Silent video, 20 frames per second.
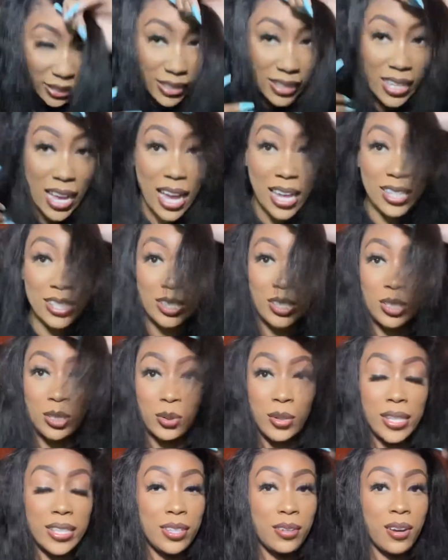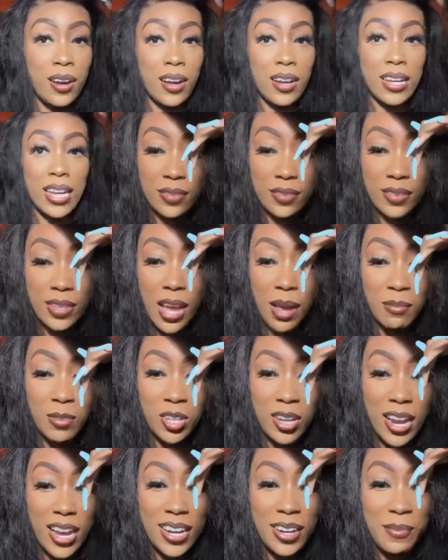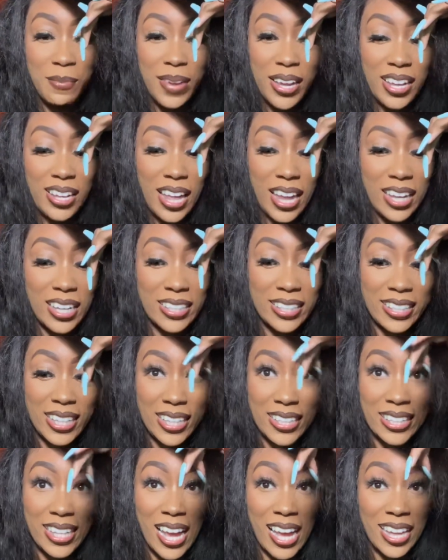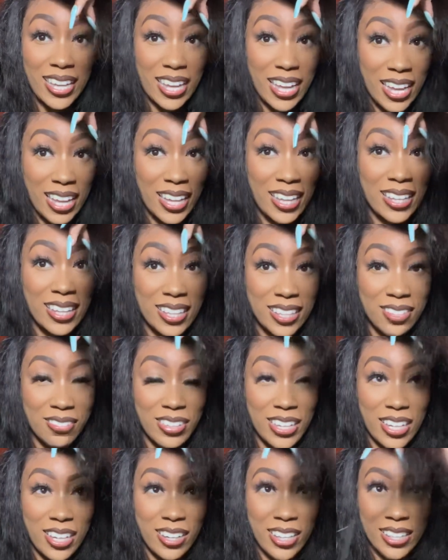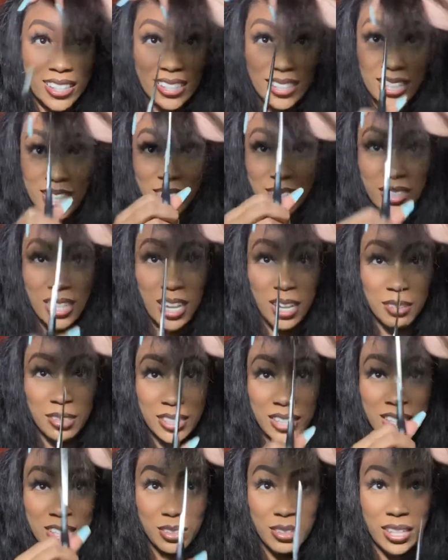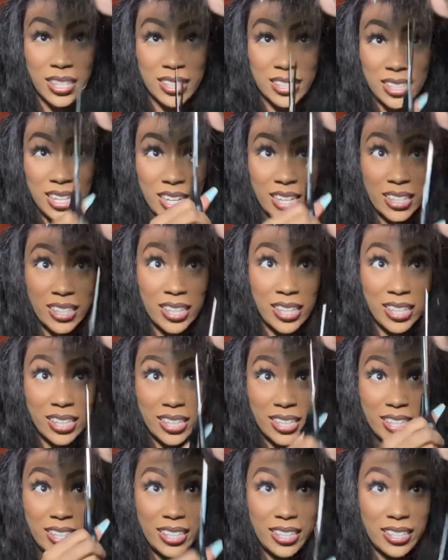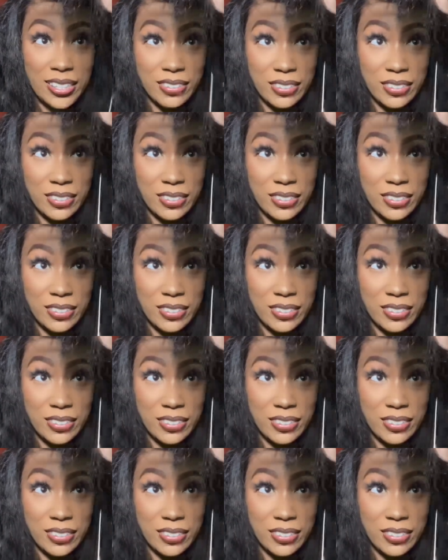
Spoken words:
kind of short, you all. I'm trying to make like a TikTok and this video at the same time, so that's why it's like, ah.